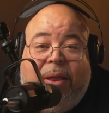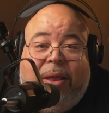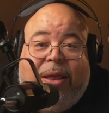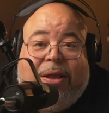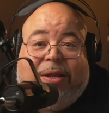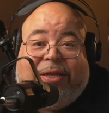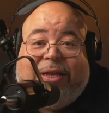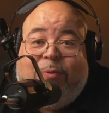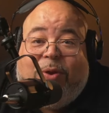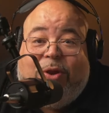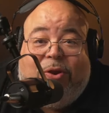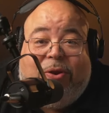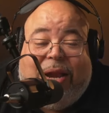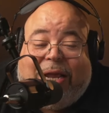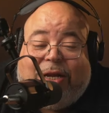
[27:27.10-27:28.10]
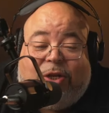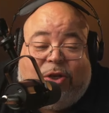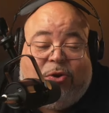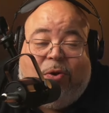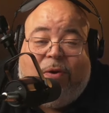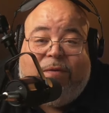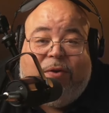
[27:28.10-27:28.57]
See, when you're not
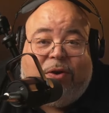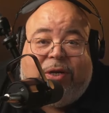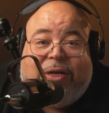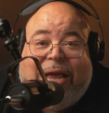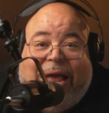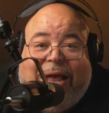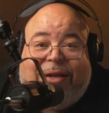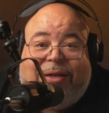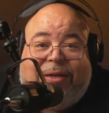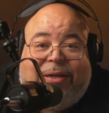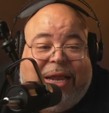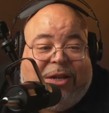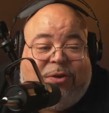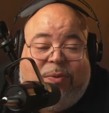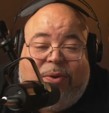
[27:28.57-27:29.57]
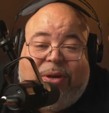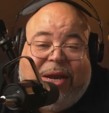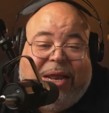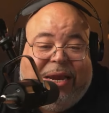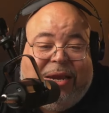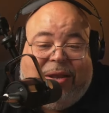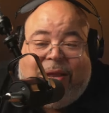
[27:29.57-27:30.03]
sure of your shots, that's when you
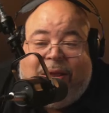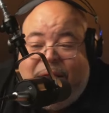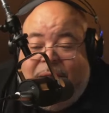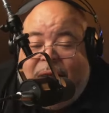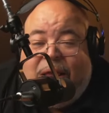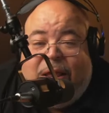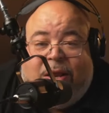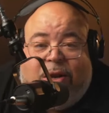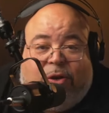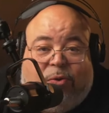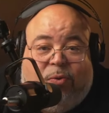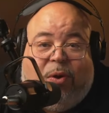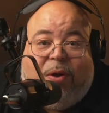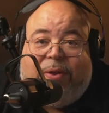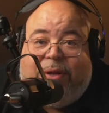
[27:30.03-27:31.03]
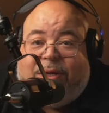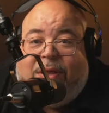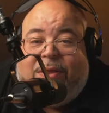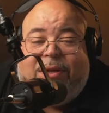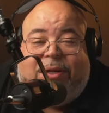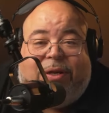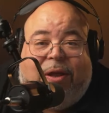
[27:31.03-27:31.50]
need to do all this
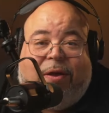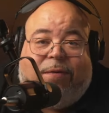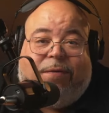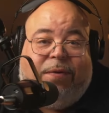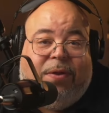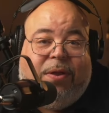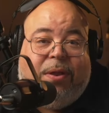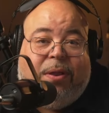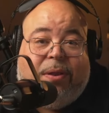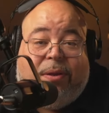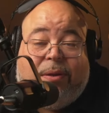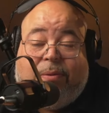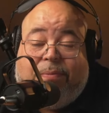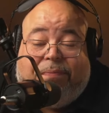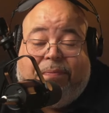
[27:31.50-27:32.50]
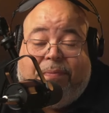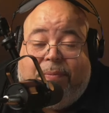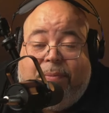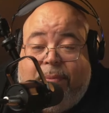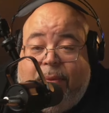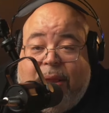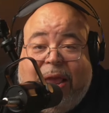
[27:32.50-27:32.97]
other stuff.
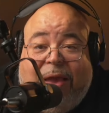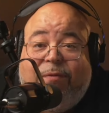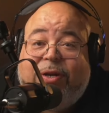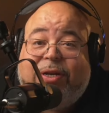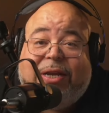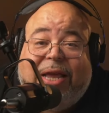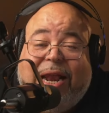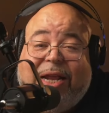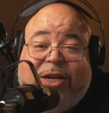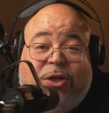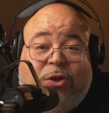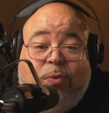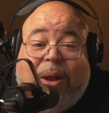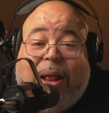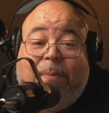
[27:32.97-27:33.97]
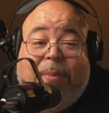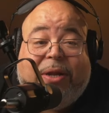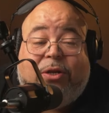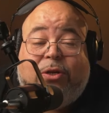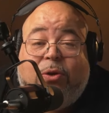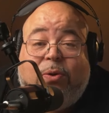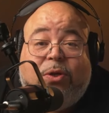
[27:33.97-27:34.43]
Every shot I shoot, I make
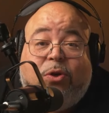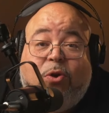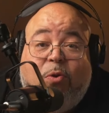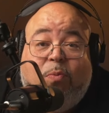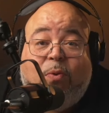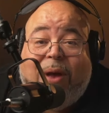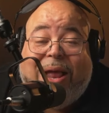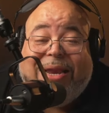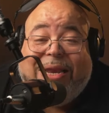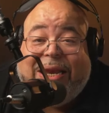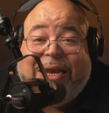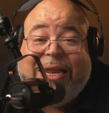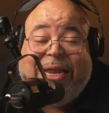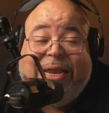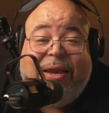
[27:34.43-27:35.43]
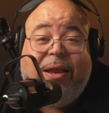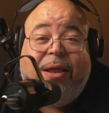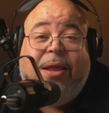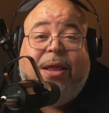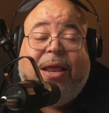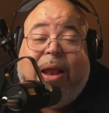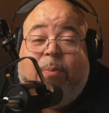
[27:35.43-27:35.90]
sure it's dope or I delete.
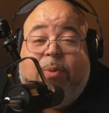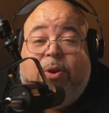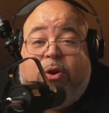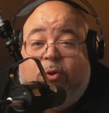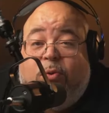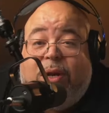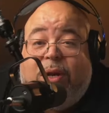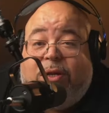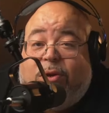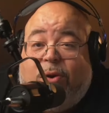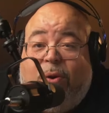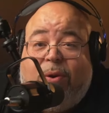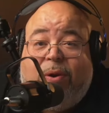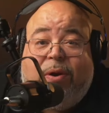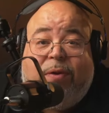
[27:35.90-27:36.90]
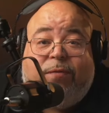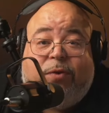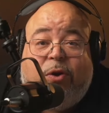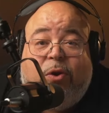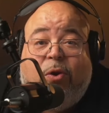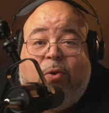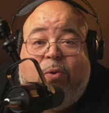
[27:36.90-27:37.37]
I've been doing this long enough to
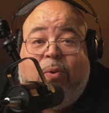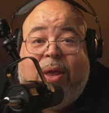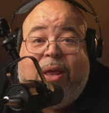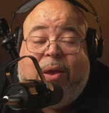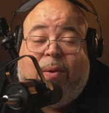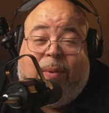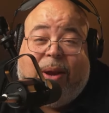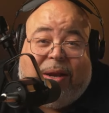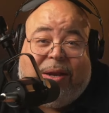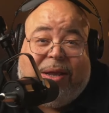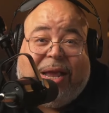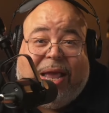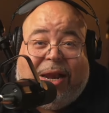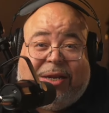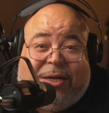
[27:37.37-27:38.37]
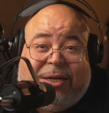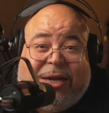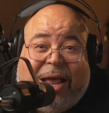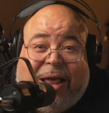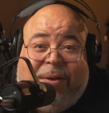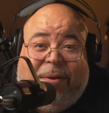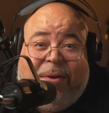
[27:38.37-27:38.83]
know when I look at a shot,